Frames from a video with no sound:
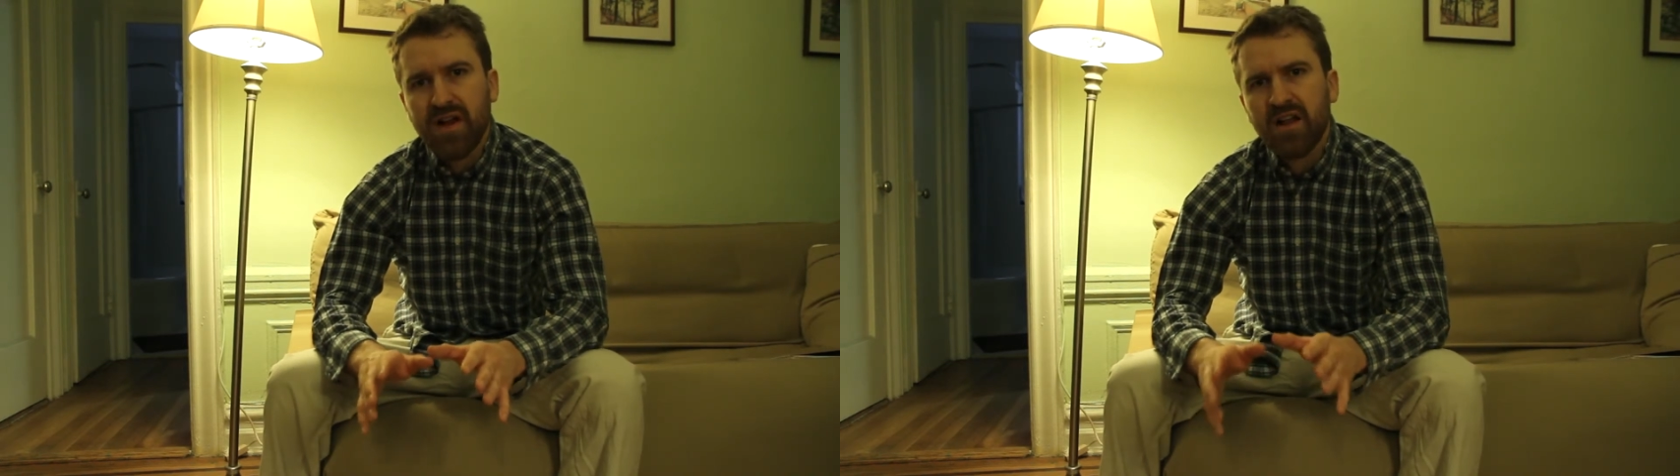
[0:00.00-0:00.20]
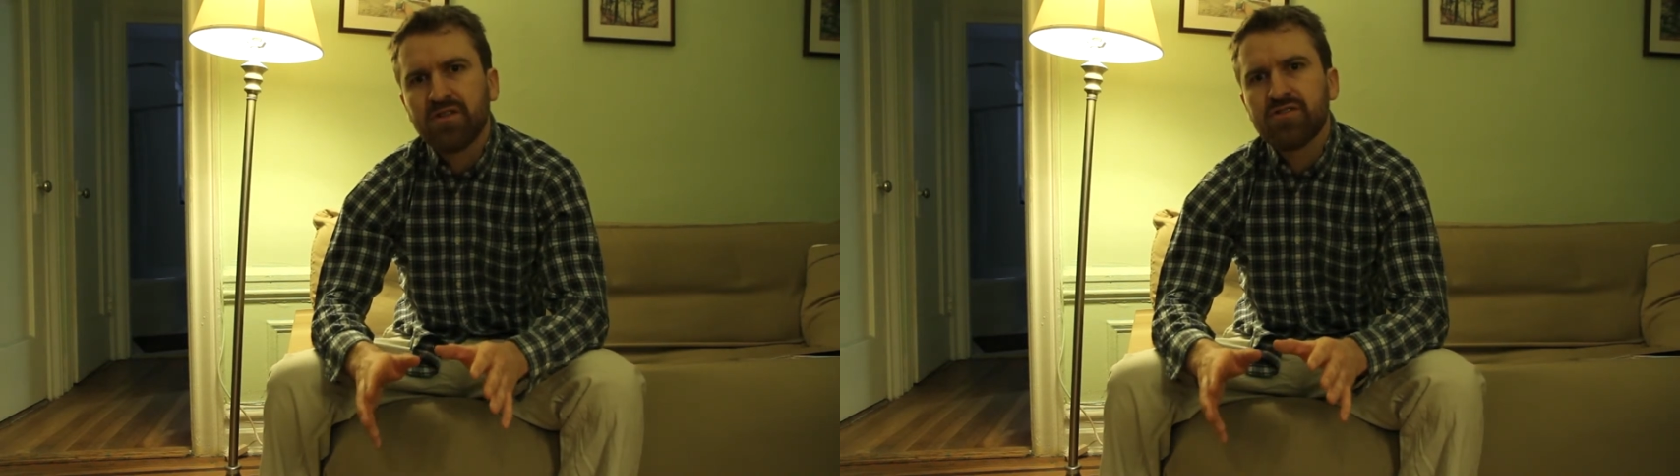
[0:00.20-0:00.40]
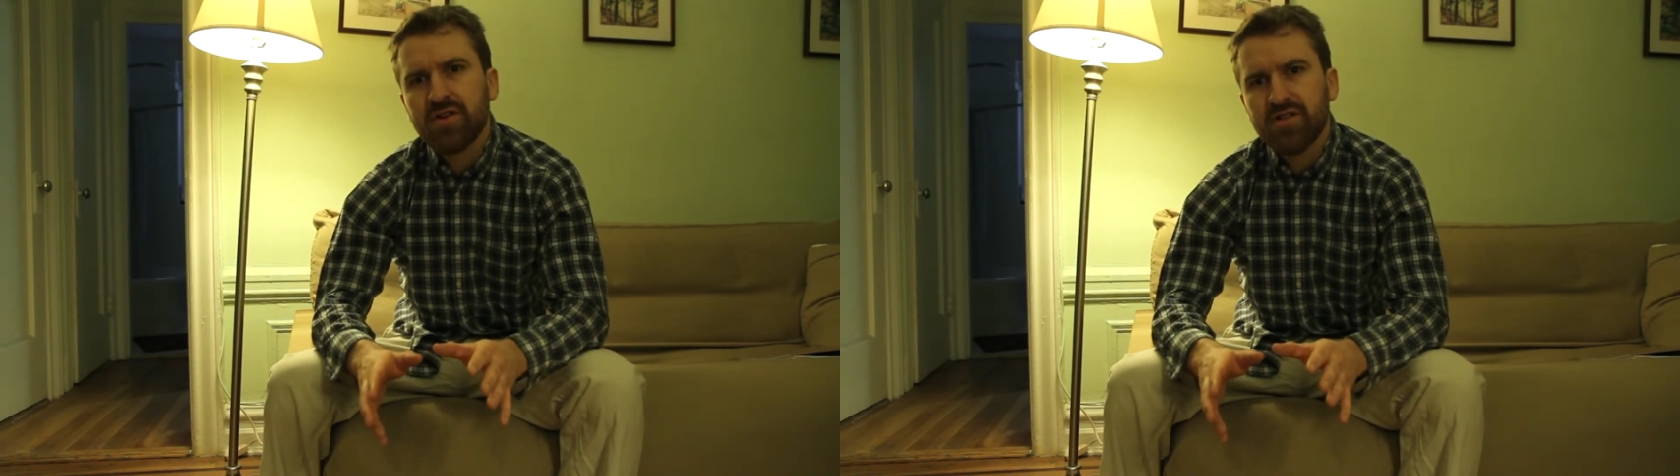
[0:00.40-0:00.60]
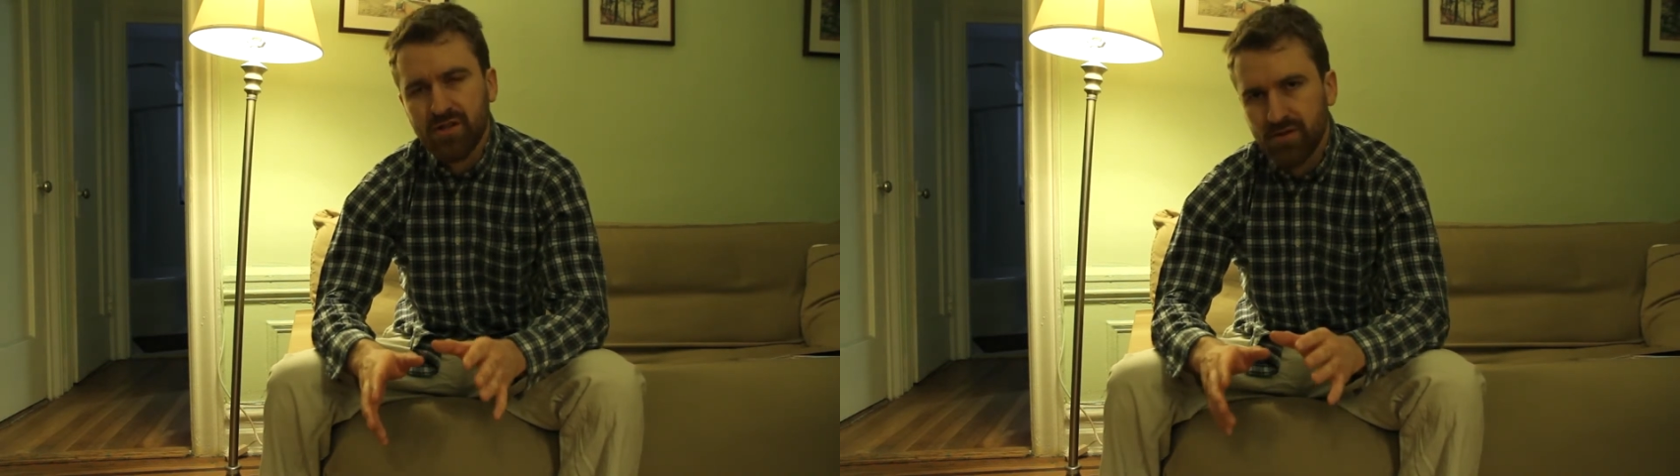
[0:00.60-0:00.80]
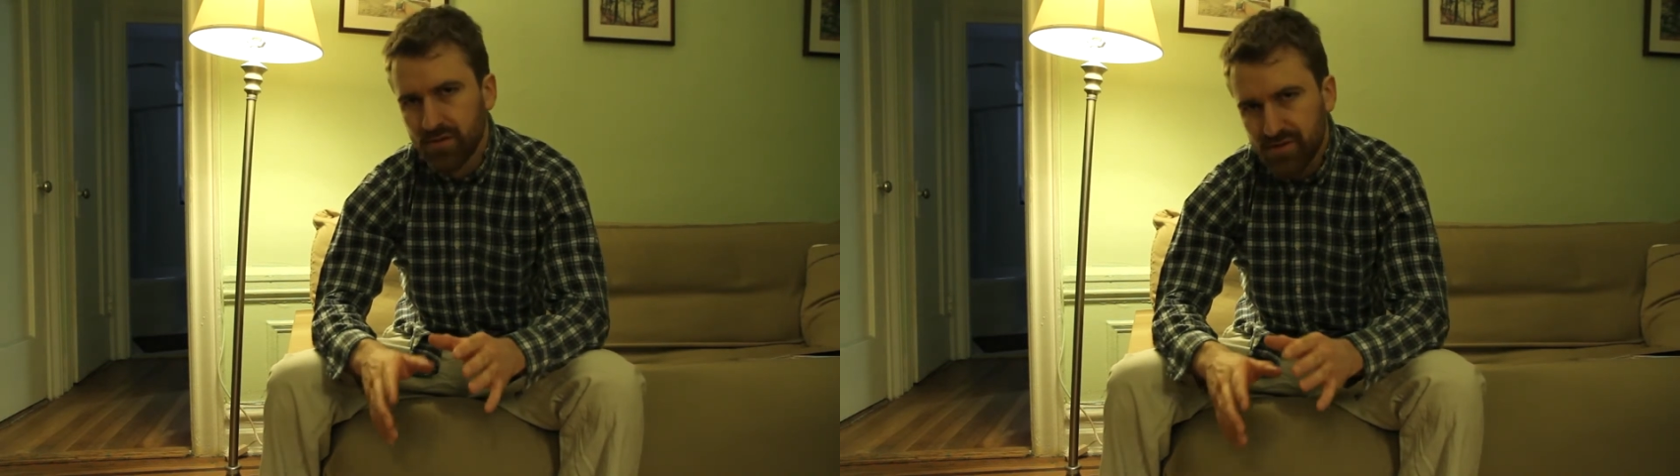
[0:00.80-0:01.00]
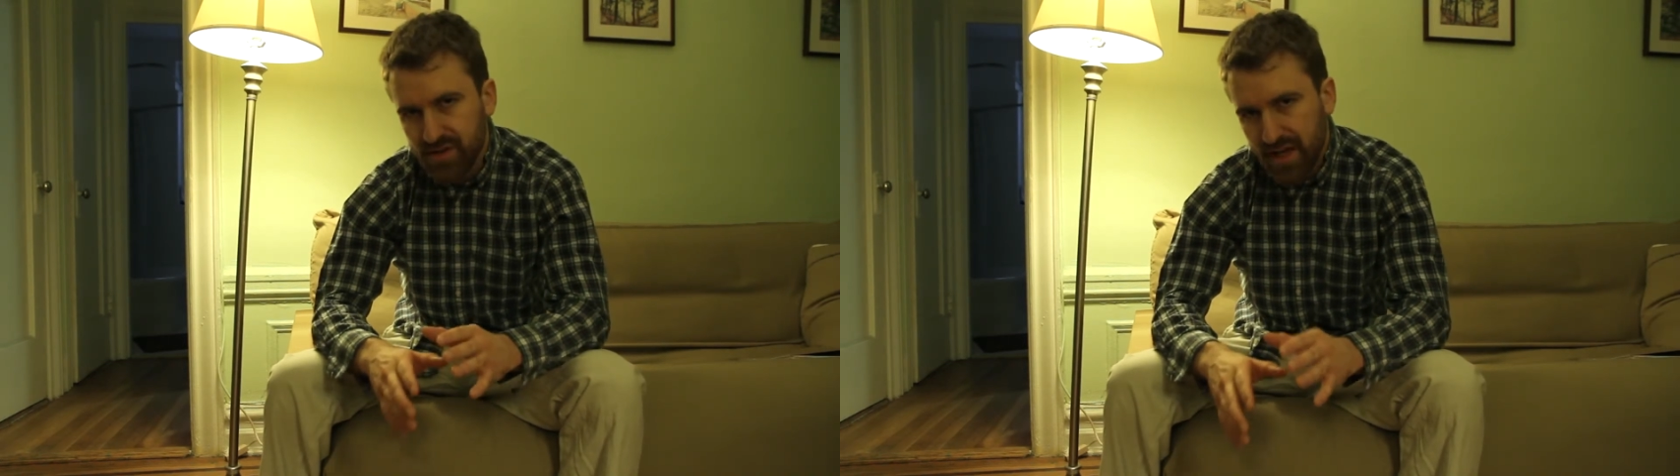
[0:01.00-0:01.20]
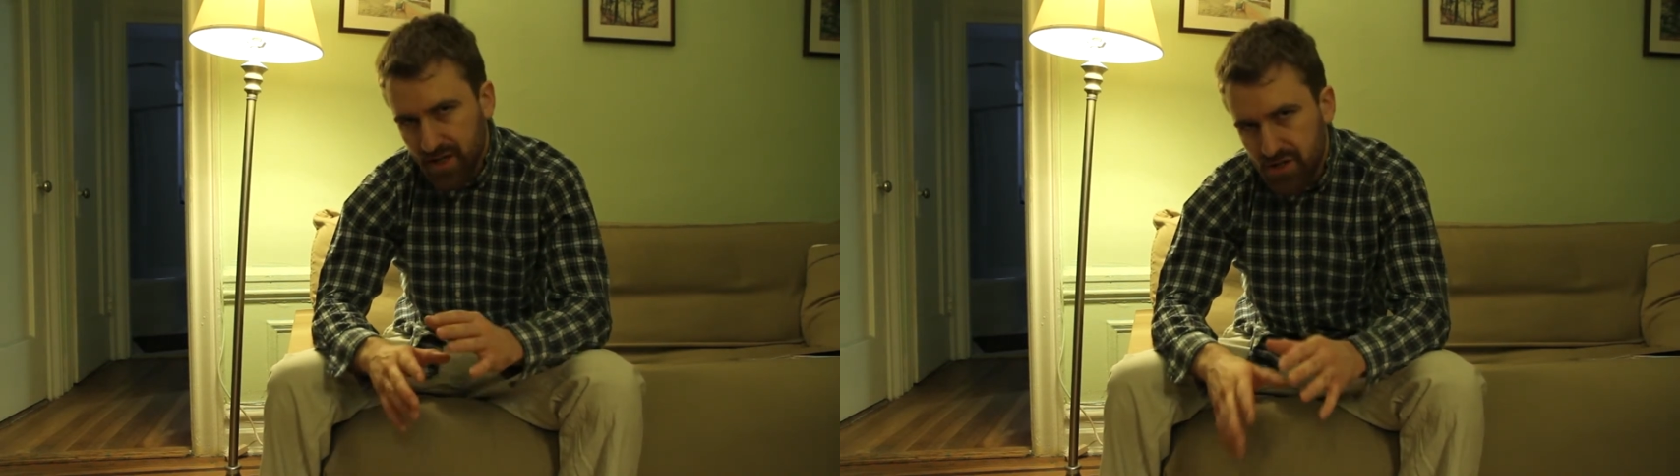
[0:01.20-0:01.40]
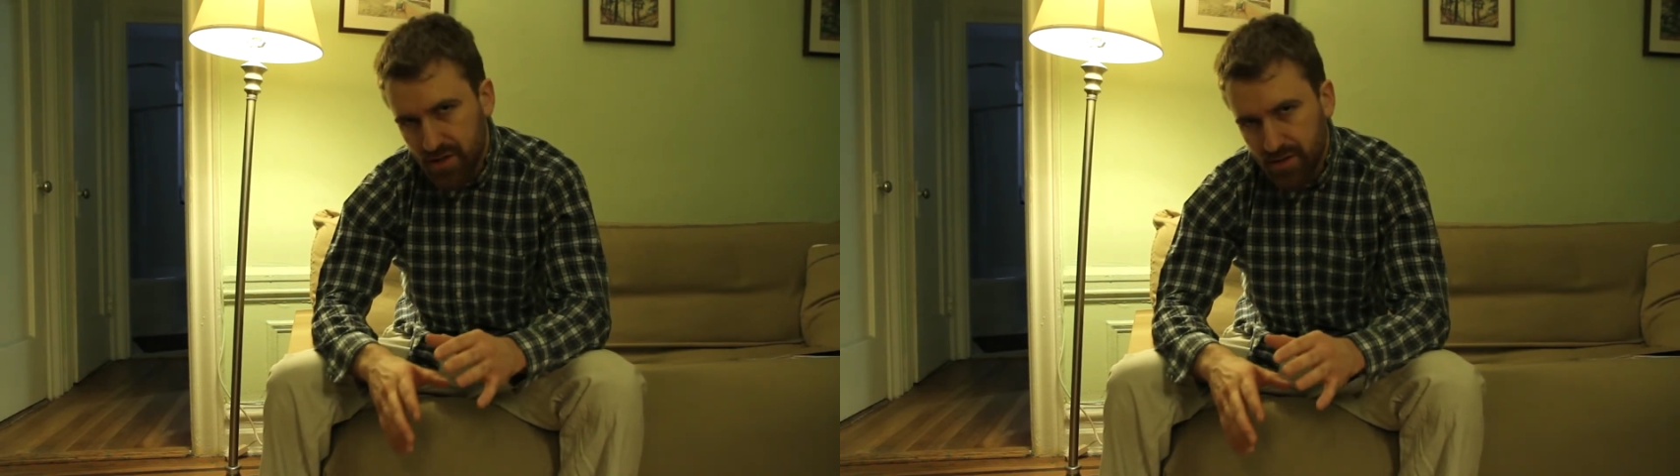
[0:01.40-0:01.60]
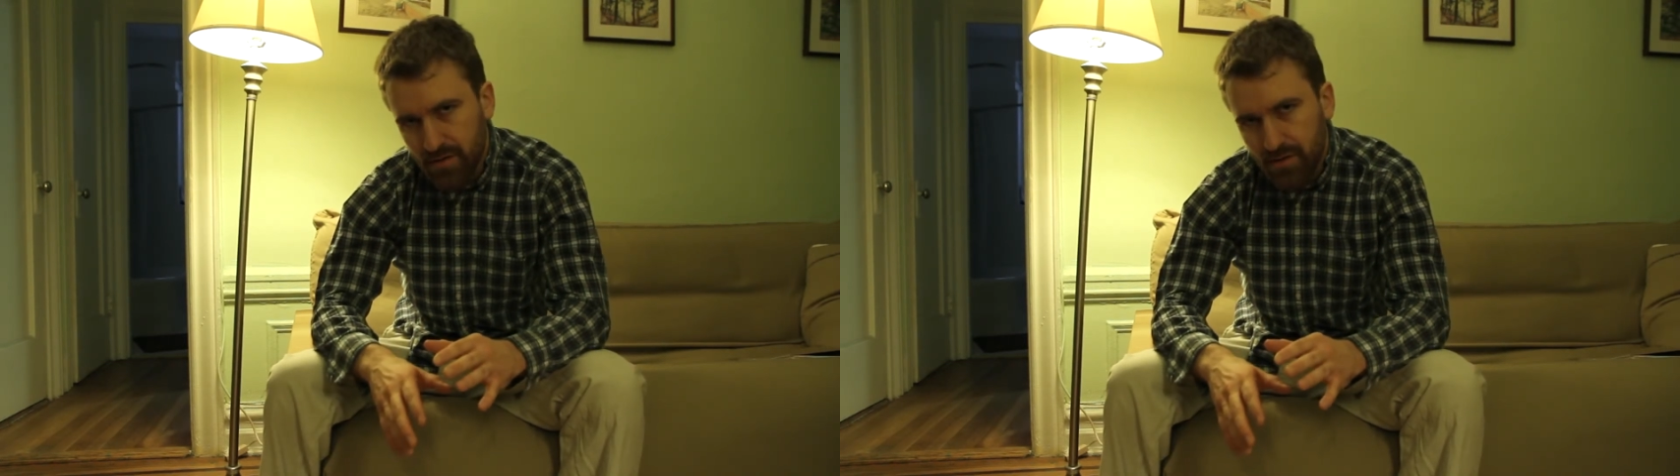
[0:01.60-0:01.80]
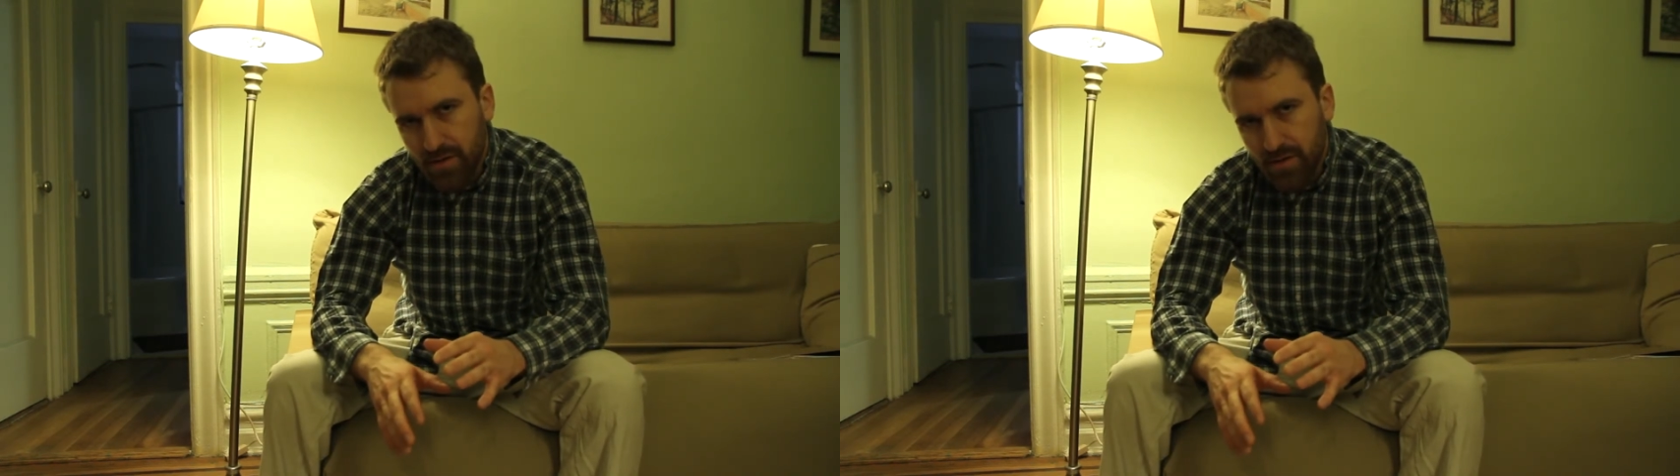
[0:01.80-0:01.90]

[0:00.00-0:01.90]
eldritch hallucination.